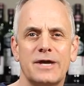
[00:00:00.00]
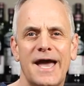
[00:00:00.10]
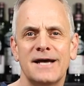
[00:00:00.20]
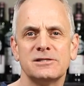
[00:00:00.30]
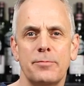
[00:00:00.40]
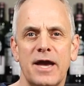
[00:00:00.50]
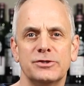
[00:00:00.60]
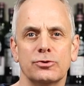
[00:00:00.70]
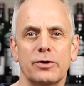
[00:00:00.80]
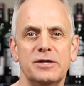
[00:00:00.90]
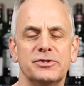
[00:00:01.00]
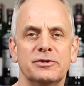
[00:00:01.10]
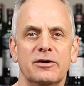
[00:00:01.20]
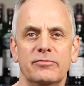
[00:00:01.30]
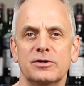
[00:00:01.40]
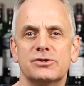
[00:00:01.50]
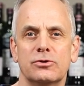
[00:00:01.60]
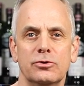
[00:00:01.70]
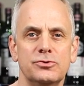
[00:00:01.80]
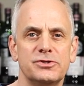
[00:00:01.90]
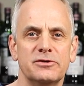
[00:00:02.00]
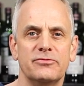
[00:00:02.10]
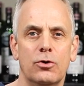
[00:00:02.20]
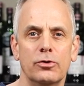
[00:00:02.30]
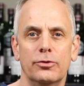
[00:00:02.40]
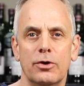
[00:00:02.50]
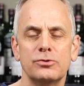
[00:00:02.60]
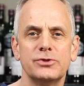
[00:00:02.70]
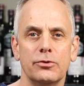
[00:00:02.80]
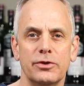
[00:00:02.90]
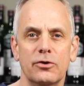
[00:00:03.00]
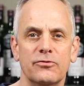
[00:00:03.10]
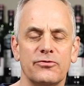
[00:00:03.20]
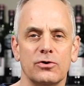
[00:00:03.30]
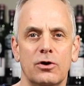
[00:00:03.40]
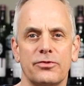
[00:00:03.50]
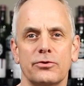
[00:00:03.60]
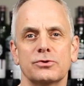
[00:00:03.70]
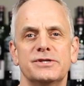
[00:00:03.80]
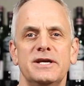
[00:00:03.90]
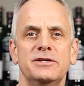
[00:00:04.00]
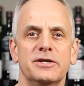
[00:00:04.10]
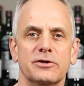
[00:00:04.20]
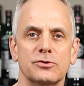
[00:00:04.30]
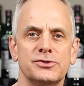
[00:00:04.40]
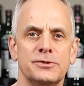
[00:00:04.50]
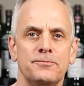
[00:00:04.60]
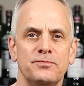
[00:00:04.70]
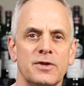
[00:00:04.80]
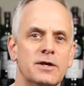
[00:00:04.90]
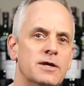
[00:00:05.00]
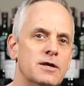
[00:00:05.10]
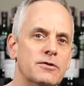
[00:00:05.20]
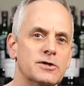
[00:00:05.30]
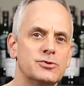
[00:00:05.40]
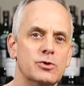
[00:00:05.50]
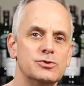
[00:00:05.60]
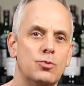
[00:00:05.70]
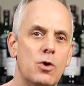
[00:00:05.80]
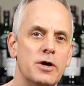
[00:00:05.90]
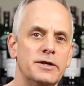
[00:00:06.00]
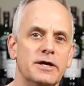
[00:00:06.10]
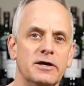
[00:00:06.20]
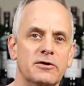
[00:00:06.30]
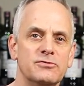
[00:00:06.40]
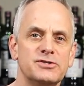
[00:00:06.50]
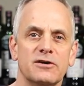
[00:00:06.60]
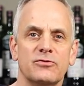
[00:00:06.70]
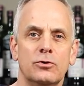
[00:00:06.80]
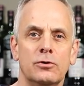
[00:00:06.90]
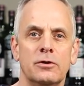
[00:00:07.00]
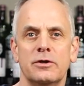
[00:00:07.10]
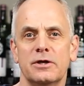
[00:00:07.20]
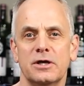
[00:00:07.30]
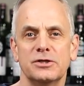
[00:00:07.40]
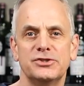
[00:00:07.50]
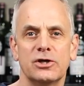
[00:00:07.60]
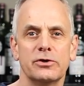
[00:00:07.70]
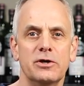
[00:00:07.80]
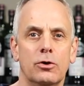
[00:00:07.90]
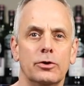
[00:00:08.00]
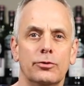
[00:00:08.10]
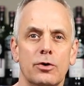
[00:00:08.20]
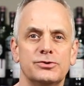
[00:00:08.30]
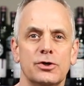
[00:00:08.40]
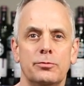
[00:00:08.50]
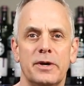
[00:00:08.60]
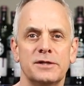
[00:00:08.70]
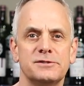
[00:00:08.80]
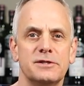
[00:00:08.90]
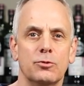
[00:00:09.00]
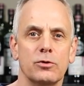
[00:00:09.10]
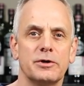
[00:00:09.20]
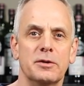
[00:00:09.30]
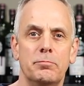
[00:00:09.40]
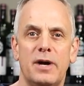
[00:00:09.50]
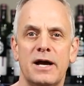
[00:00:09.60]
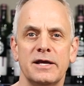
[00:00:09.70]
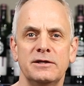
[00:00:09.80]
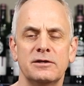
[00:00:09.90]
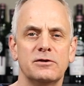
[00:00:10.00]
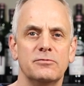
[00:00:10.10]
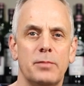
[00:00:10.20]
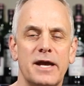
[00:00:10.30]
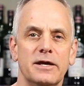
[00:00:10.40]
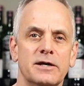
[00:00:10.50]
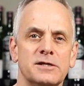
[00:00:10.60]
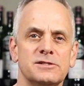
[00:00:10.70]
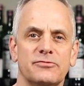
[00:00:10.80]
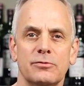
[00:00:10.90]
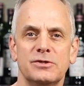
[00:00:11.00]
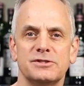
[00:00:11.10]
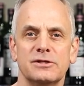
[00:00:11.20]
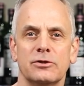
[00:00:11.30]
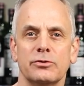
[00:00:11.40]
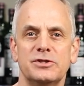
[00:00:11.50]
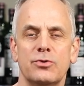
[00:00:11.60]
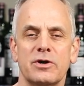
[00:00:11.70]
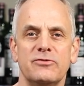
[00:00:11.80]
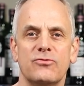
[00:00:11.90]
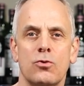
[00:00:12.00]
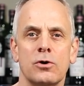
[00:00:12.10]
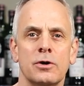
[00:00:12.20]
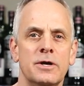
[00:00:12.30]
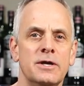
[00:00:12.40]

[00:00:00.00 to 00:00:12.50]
cask maturation of exclusive Oloroso, though, for all 13 years. This was one of several uh, Sherry Oloroso butts that were combined by us from Distillery 24